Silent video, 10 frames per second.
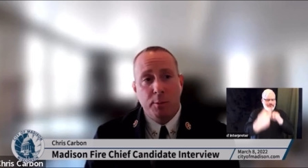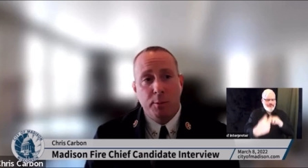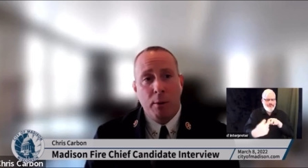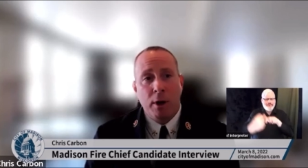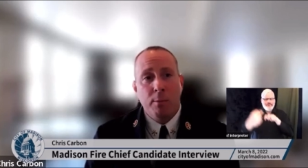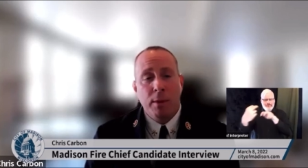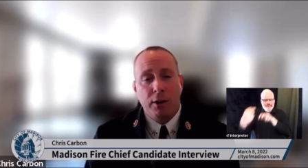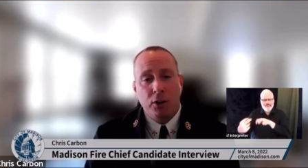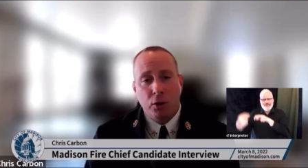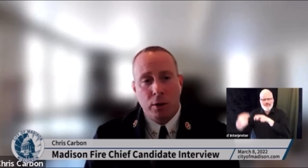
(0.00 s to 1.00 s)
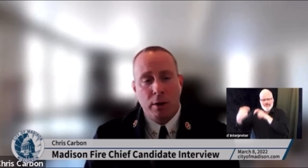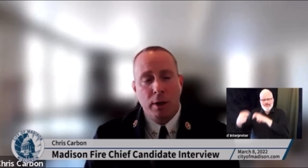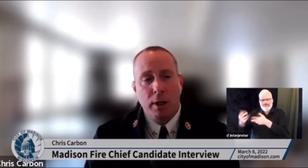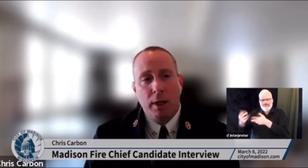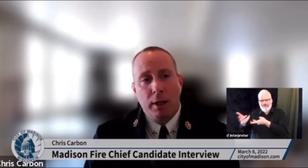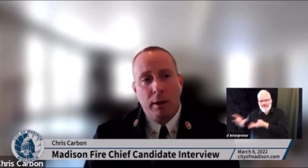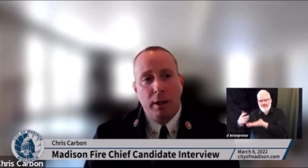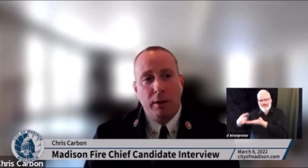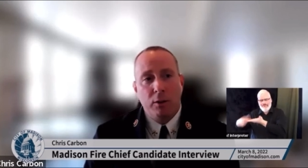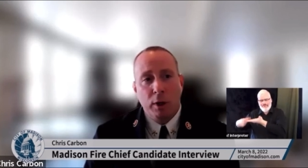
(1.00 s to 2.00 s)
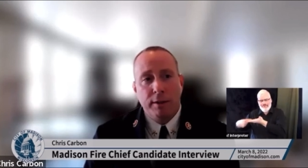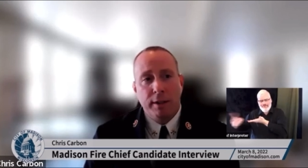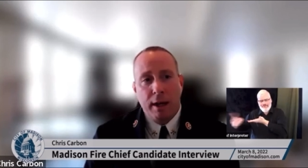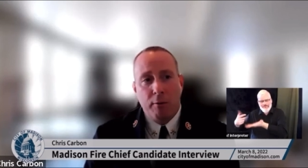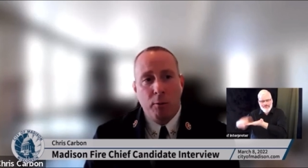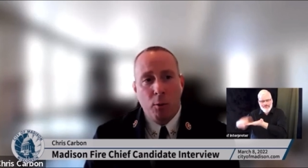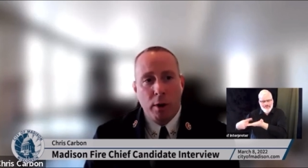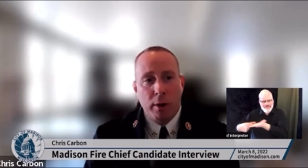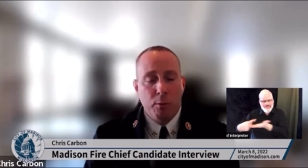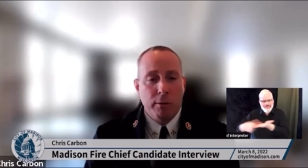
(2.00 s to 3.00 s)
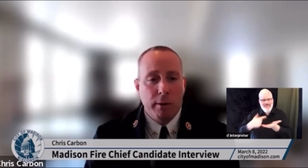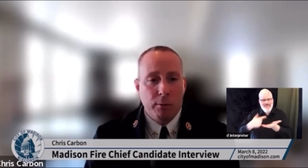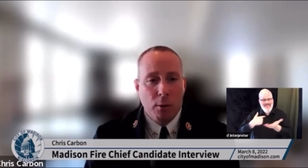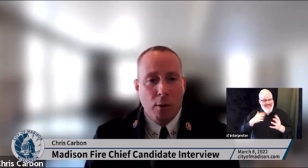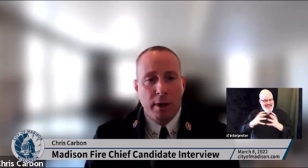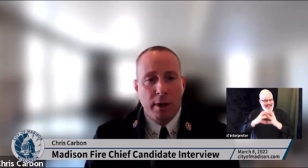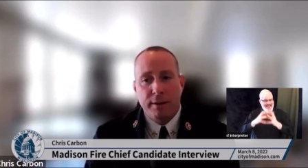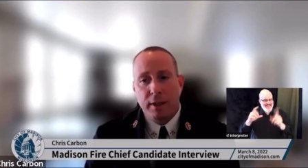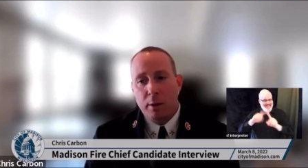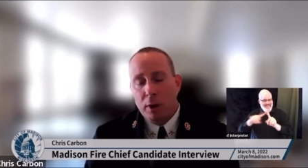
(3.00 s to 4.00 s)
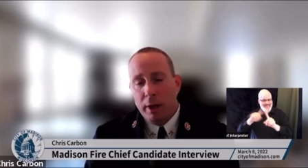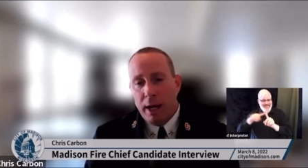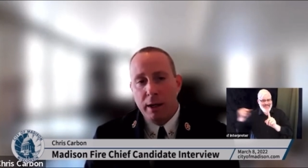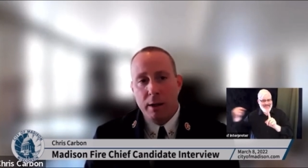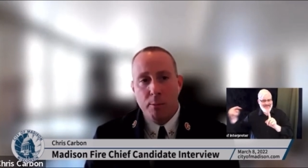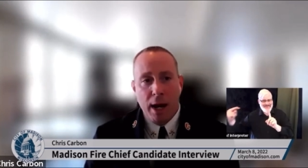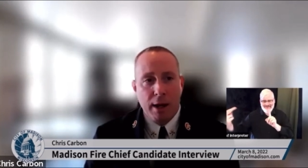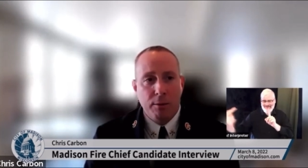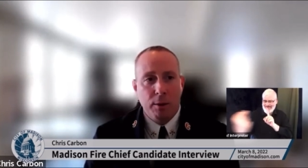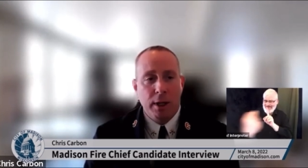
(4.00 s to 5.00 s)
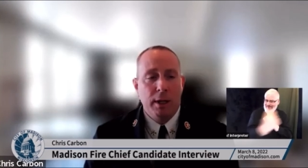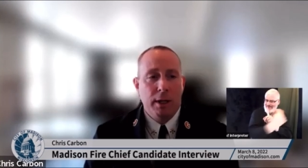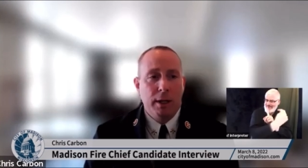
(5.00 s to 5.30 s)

but I want to make sure that as we set forth moving forward and set a plan and a pathway,